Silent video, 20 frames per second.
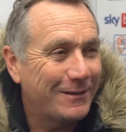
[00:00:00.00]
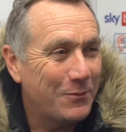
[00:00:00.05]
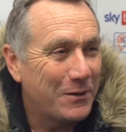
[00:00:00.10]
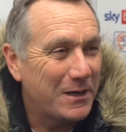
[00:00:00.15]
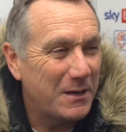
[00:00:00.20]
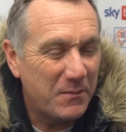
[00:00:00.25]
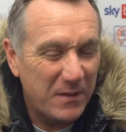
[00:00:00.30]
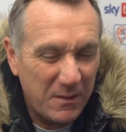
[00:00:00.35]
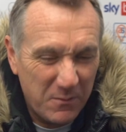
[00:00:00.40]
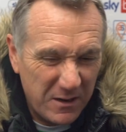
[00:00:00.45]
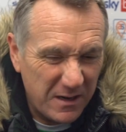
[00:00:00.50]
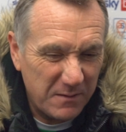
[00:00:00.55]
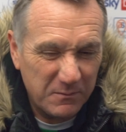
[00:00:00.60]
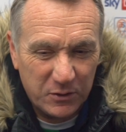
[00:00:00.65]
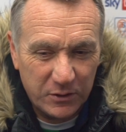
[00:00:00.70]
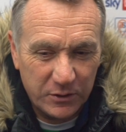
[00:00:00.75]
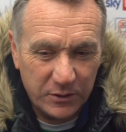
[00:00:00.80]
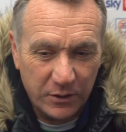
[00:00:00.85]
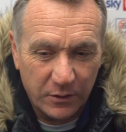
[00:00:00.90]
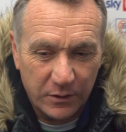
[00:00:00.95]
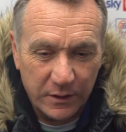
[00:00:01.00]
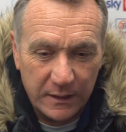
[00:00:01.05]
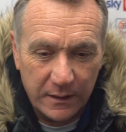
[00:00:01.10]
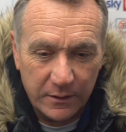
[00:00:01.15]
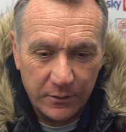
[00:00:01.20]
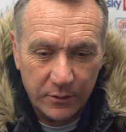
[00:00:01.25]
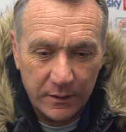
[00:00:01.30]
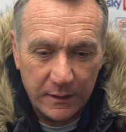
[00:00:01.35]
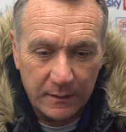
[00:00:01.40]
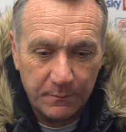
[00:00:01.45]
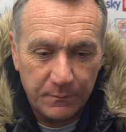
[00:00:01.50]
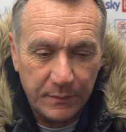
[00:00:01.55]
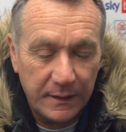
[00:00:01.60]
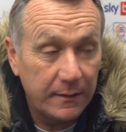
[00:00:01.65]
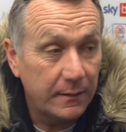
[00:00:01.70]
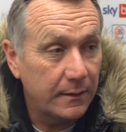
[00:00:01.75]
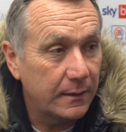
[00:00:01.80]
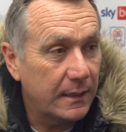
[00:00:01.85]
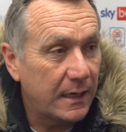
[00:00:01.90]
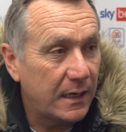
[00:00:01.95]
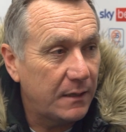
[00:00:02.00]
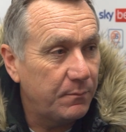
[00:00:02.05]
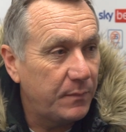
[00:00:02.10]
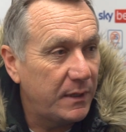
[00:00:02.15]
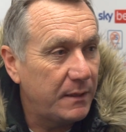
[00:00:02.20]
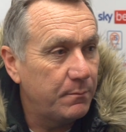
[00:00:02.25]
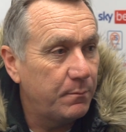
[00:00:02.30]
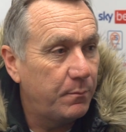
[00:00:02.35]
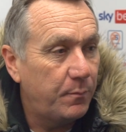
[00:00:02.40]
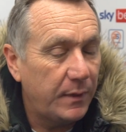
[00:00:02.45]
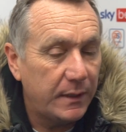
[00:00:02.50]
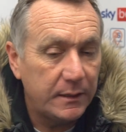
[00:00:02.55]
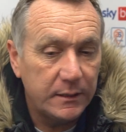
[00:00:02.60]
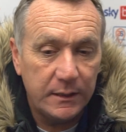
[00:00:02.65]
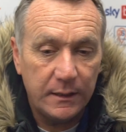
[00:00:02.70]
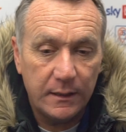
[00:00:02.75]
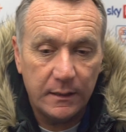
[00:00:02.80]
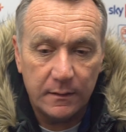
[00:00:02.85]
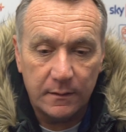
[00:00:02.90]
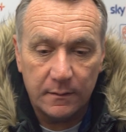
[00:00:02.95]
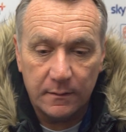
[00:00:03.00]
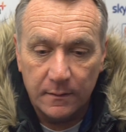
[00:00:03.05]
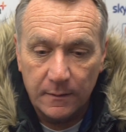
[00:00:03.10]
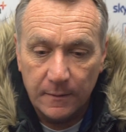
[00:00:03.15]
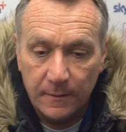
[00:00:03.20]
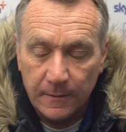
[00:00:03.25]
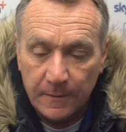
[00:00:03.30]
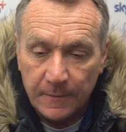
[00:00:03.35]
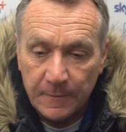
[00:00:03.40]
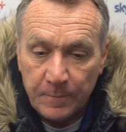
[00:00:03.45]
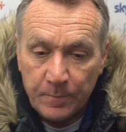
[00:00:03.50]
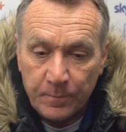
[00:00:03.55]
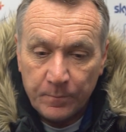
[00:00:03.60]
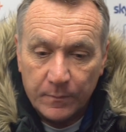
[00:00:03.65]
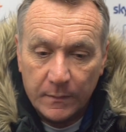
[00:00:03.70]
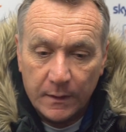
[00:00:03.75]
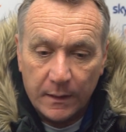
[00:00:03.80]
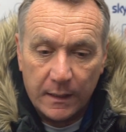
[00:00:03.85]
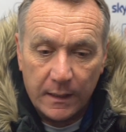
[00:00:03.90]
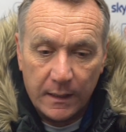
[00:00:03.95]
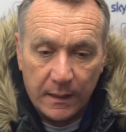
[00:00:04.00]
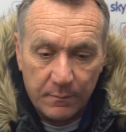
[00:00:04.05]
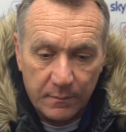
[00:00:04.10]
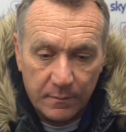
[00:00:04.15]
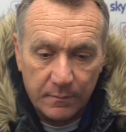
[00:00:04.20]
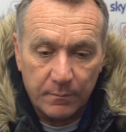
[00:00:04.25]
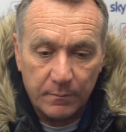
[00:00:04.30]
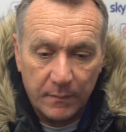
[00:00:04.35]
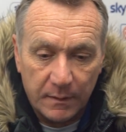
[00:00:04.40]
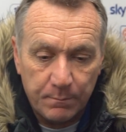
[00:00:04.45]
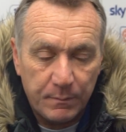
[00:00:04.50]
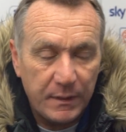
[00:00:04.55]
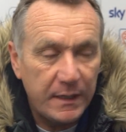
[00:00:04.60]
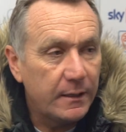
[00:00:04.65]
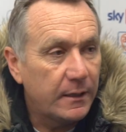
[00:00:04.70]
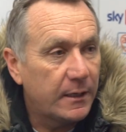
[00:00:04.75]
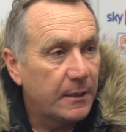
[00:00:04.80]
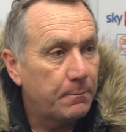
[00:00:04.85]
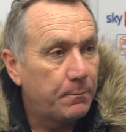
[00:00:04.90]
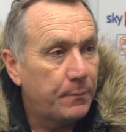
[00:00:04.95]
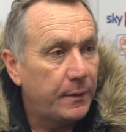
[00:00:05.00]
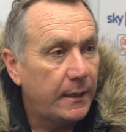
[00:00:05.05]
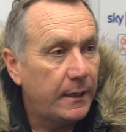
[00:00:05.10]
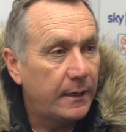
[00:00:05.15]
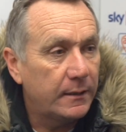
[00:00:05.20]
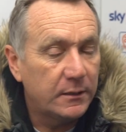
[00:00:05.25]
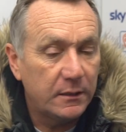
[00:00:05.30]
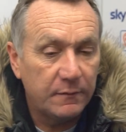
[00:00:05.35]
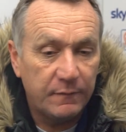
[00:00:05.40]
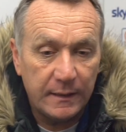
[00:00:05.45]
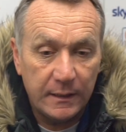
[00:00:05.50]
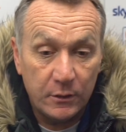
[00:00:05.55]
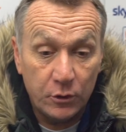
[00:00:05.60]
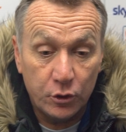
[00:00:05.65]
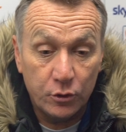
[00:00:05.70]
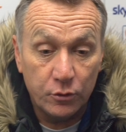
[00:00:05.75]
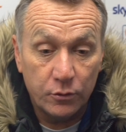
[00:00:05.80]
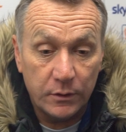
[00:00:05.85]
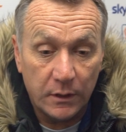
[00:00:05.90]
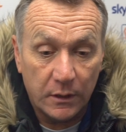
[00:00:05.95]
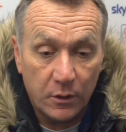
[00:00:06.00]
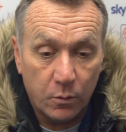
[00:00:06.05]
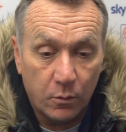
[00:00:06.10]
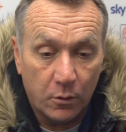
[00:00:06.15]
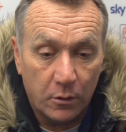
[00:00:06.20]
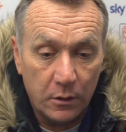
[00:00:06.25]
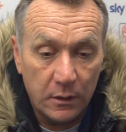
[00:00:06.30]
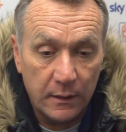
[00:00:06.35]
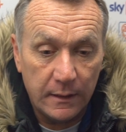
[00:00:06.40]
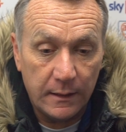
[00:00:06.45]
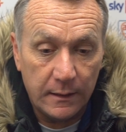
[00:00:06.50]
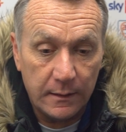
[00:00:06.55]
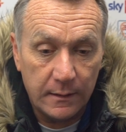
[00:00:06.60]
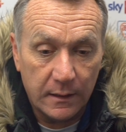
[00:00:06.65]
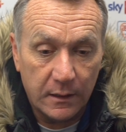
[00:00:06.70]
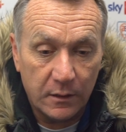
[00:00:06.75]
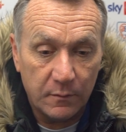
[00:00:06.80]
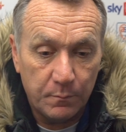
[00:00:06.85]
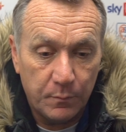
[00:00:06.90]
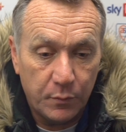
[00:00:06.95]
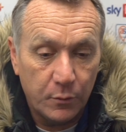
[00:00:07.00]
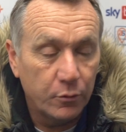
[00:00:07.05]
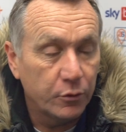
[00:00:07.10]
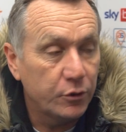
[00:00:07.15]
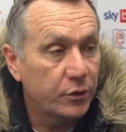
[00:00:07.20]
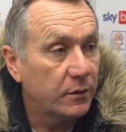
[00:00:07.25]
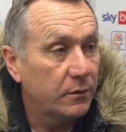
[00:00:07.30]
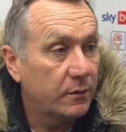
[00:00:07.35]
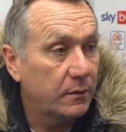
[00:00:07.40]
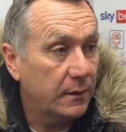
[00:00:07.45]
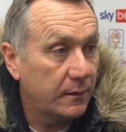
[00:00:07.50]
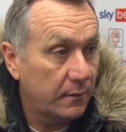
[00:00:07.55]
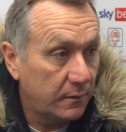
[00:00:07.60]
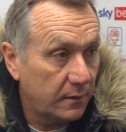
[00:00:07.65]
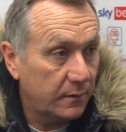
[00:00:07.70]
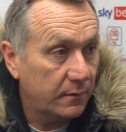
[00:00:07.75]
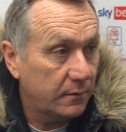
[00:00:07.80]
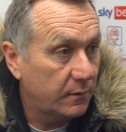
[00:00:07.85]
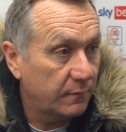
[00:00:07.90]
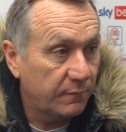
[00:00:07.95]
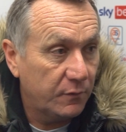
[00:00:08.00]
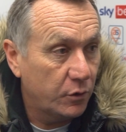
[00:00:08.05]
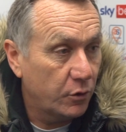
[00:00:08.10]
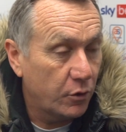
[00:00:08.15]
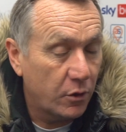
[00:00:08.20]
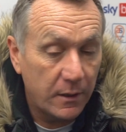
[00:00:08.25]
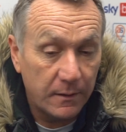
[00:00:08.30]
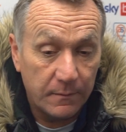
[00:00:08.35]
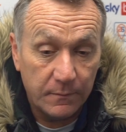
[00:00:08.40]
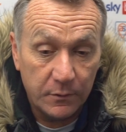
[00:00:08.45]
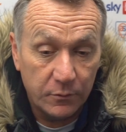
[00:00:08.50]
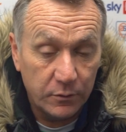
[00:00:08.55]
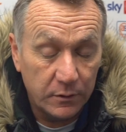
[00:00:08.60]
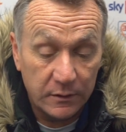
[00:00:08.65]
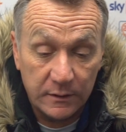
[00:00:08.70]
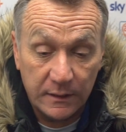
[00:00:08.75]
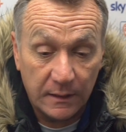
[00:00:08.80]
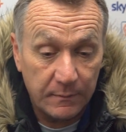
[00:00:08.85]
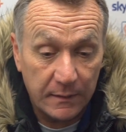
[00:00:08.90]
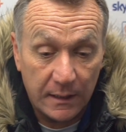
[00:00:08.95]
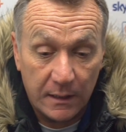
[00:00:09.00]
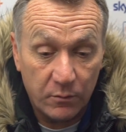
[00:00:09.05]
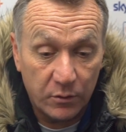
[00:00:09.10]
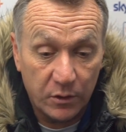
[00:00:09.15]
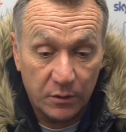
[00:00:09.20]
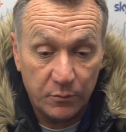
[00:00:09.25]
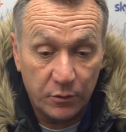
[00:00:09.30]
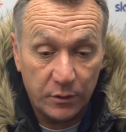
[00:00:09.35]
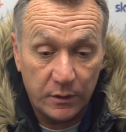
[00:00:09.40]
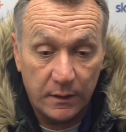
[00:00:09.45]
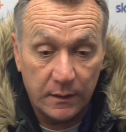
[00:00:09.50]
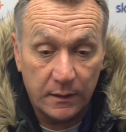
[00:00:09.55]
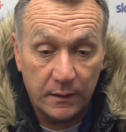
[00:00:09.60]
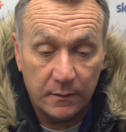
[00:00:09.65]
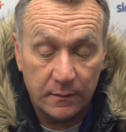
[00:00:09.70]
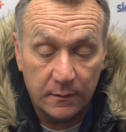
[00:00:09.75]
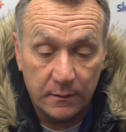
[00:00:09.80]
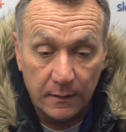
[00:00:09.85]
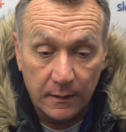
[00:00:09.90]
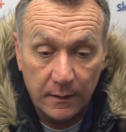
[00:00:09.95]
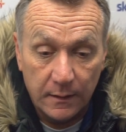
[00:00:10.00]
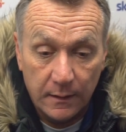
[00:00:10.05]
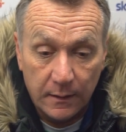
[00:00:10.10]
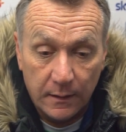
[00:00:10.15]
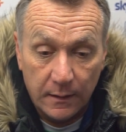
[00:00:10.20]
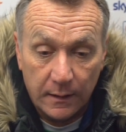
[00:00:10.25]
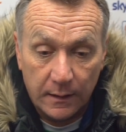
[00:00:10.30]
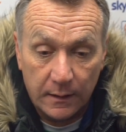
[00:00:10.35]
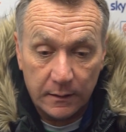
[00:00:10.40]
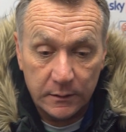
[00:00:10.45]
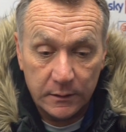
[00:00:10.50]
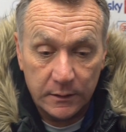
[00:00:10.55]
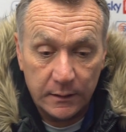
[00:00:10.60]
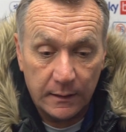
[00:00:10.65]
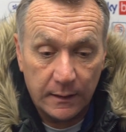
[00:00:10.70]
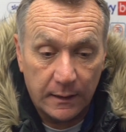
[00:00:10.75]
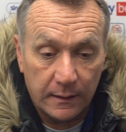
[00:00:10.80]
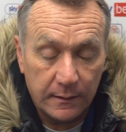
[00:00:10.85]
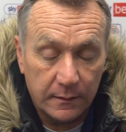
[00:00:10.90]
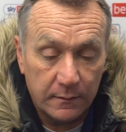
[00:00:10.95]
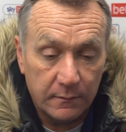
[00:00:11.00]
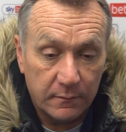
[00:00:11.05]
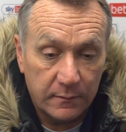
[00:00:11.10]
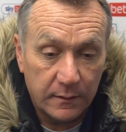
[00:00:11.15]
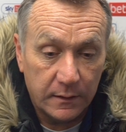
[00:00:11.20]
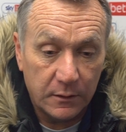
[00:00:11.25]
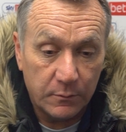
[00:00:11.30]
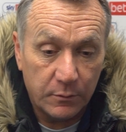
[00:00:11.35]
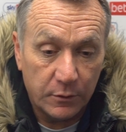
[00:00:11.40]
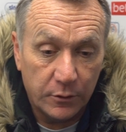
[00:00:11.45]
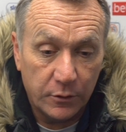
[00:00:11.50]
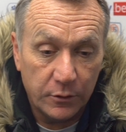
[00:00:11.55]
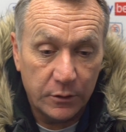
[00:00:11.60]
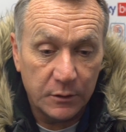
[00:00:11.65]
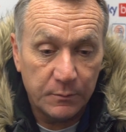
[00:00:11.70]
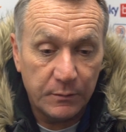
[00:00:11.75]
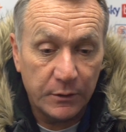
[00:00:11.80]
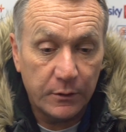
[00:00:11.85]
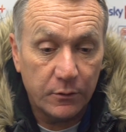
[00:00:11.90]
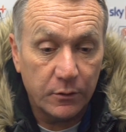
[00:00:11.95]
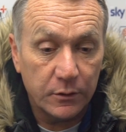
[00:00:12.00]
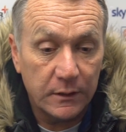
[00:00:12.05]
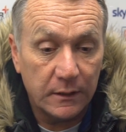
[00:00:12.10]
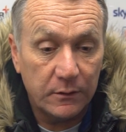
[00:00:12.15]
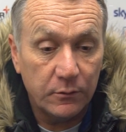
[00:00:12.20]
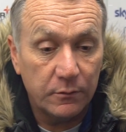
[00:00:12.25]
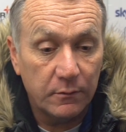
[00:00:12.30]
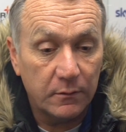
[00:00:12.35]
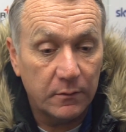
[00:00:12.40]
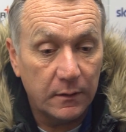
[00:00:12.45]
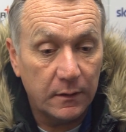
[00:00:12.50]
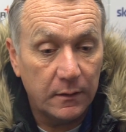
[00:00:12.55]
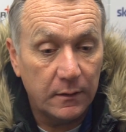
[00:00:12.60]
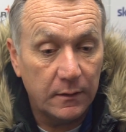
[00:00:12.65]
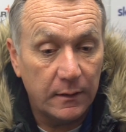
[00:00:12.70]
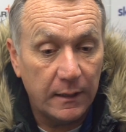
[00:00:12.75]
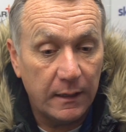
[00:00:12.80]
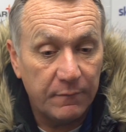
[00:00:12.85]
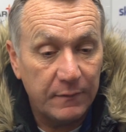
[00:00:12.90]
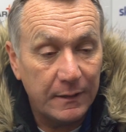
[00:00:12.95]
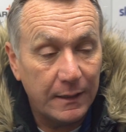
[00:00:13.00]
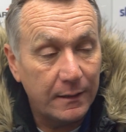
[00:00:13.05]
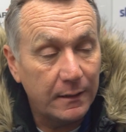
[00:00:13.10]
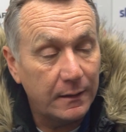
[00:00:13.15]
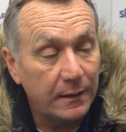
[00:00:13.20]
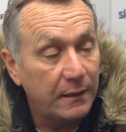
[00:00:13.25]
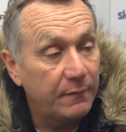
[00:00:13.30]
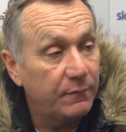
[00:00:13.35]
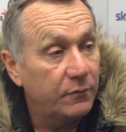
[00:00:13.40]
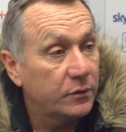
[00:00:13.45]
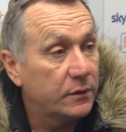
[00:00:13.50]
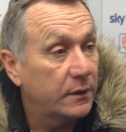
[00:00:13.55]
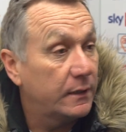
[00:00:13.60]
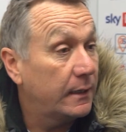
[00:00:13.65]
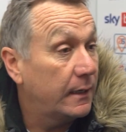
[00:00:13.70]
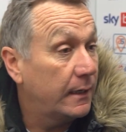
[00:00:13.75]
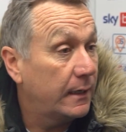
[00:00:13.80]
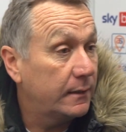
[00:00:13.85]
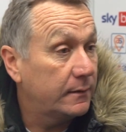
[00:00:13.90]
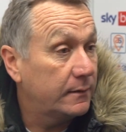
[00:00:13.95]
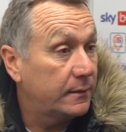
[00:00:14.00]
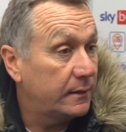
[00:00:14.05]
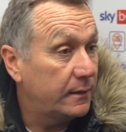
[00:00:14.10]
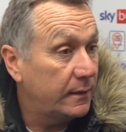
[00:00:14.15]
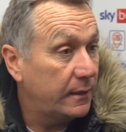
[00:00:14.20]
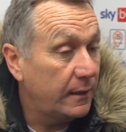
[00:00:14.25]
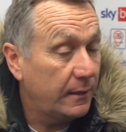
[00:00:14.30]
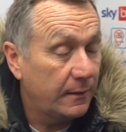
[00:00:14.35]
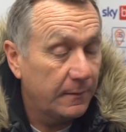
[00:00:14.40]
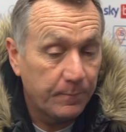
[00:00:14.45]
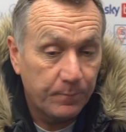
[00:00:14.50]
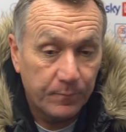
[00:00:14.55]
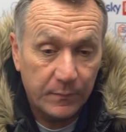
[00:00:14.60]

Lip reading: I want them scurrying around and being like that and being busy and being competitive and then showing the quality and the composure that they've got. The only time that I'll come out here and say that I didn't think they were good is because they haven't had the levels that they hit today.